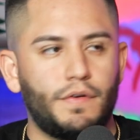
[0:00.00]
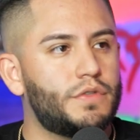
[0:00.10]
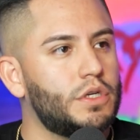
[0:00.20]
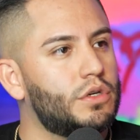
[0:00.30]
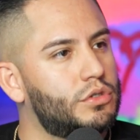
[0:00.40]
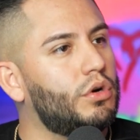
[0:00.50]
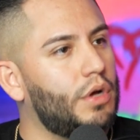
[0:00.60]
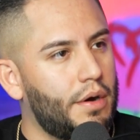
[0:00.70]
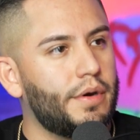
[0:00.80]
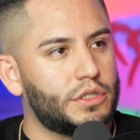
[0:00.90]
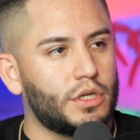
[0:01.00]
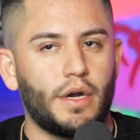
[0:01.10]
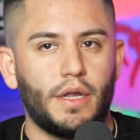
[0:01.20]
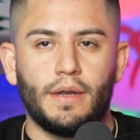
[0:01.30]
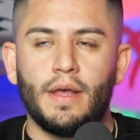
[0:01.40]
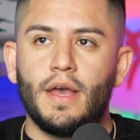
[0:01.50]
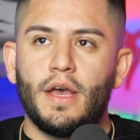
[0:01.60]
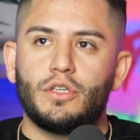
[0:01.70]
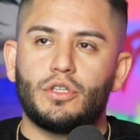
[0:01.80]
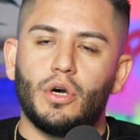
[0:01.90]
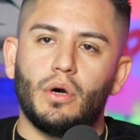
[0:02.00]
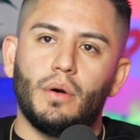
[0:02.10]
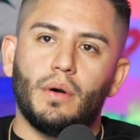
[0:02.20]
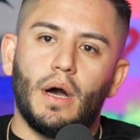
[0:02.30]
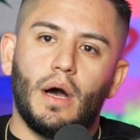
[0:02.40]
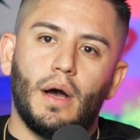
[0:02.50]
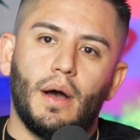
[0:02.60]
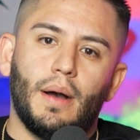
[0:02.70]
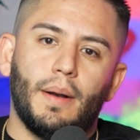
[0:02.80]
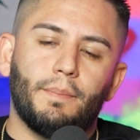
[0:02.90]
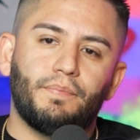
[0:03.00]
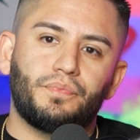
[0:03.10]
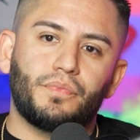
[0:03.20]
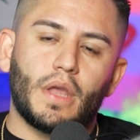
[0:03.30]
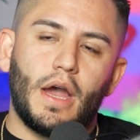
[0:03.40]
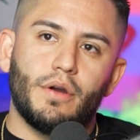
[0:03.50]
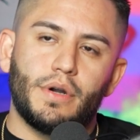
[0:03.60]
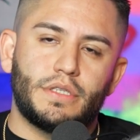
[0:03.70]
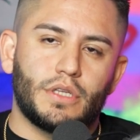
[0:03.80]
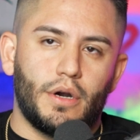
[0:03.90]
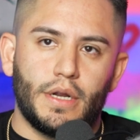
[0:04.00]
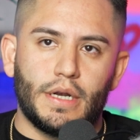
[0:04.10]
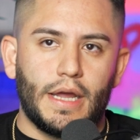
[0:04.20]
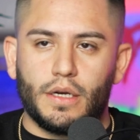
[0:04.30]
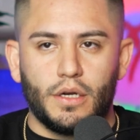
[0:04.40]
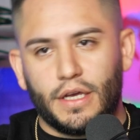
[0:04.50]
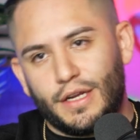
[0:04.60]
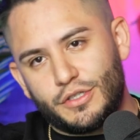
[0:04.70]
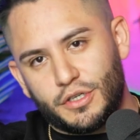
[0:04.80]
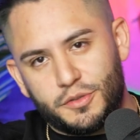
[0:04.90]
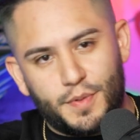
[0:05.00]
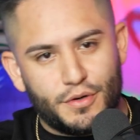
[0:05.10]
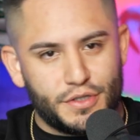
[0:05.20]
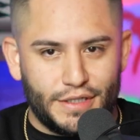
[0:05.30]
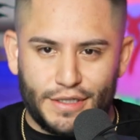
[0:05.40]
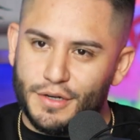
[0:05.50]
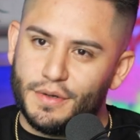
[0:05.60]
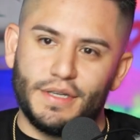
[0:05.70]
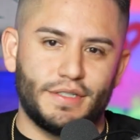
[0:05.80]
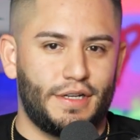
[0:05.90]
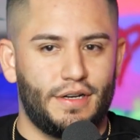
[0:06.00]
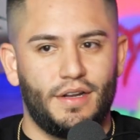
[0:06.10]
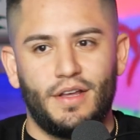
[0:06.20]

15 years old, I already started. So I already started like looking into conspiracy theories and